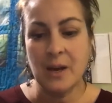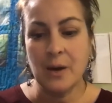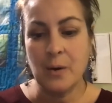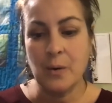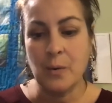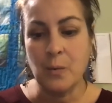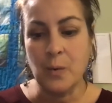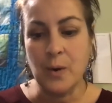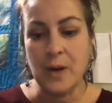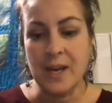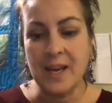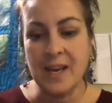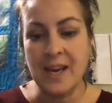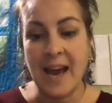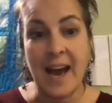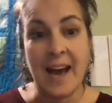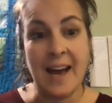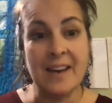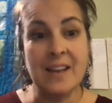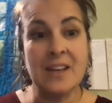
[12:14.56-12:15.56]
we
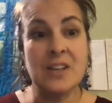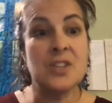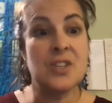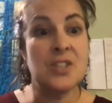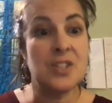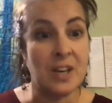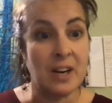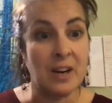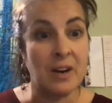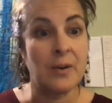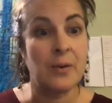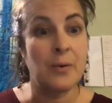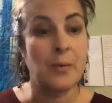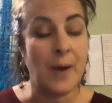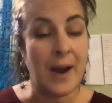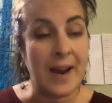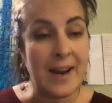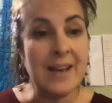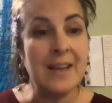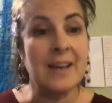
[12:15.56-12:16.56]
had a shared
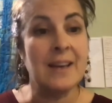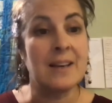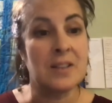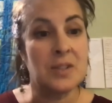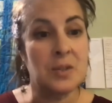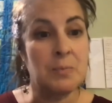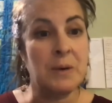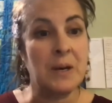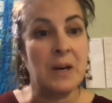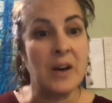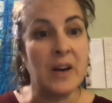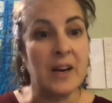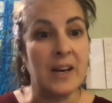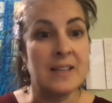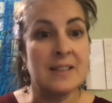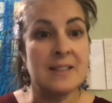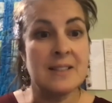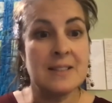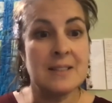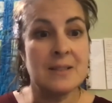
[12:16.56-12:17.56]
writing
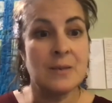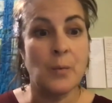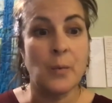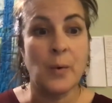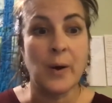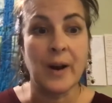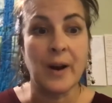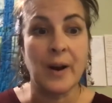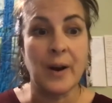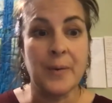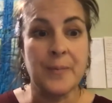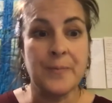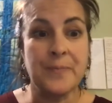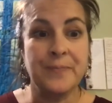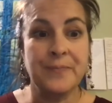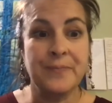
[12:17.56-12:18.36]
experience where